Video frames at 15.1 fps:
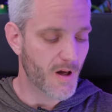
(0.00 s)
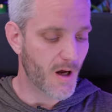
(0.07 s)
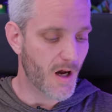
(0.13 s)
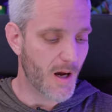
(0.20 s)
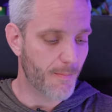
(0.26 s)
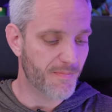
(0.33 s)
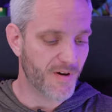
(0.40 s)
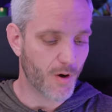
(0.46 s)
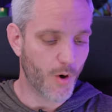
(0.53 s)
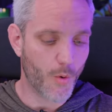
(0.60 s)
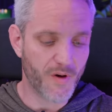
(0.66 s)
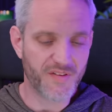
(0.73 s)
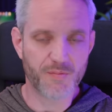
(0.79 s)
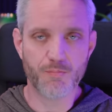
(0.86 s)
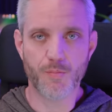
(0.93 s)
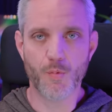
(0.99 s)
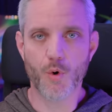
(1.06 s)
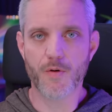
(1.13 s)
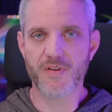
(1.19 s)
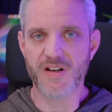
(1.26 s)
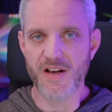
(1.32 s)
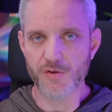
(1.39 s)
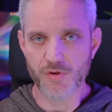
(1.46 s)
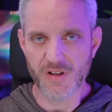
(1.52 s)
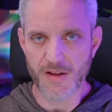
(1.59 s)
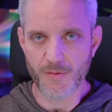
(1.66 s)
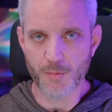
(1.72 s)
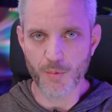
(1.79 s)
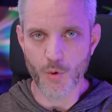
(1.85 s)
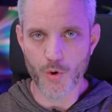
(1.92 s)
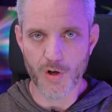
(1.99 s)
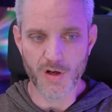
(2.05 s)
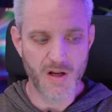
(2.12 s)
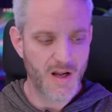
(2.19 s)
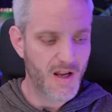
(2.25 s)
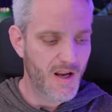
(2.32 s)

Um, they're always more of an entry level board.